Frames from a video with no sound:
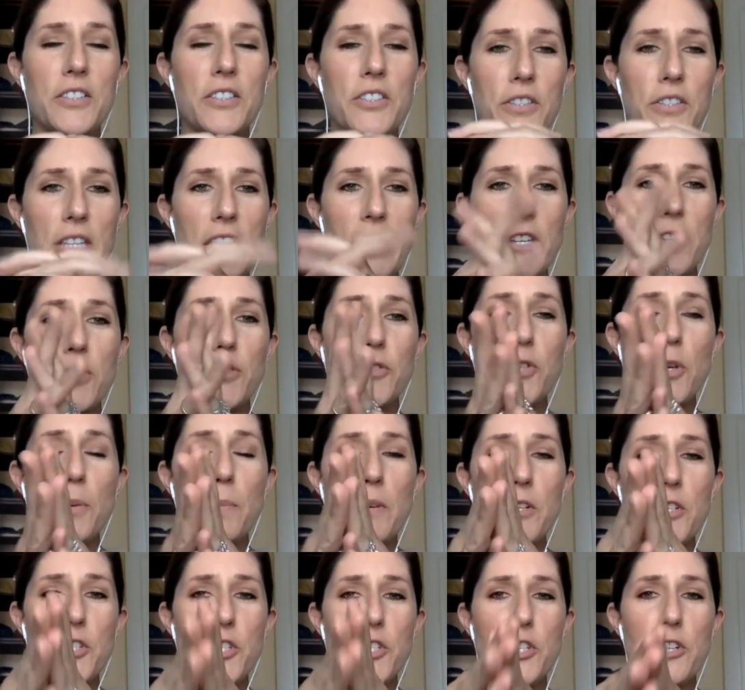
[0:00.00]
Thank you so
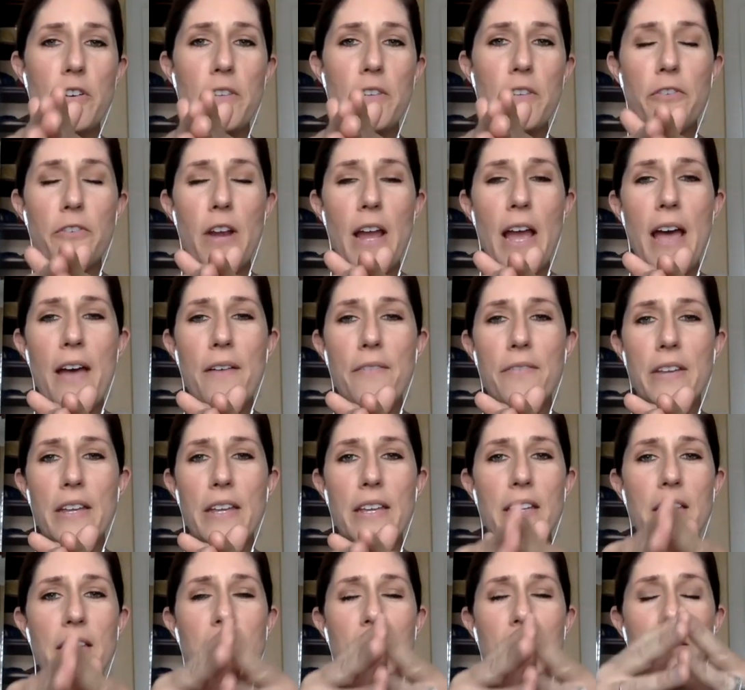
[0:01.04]
much, Shira, for
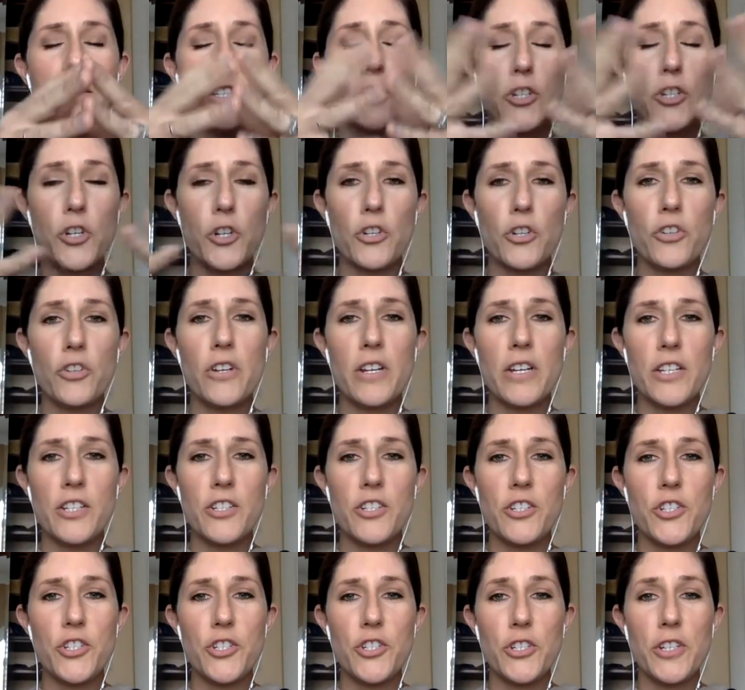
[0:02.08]
having the
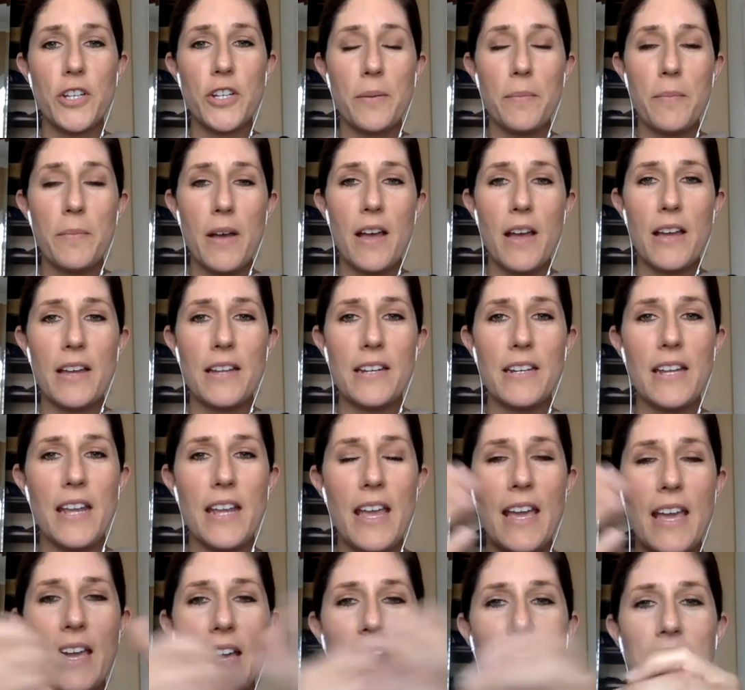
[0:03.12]
courage to come on
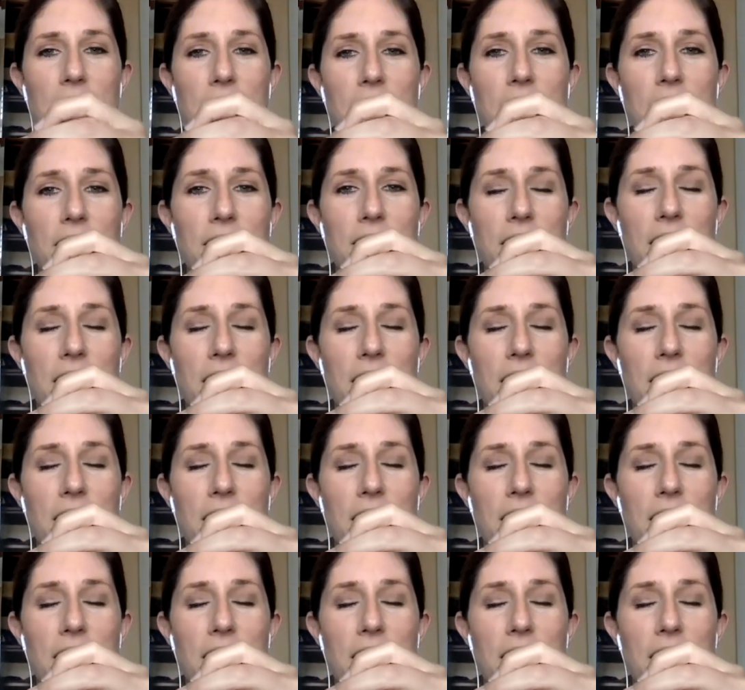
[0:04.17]
and,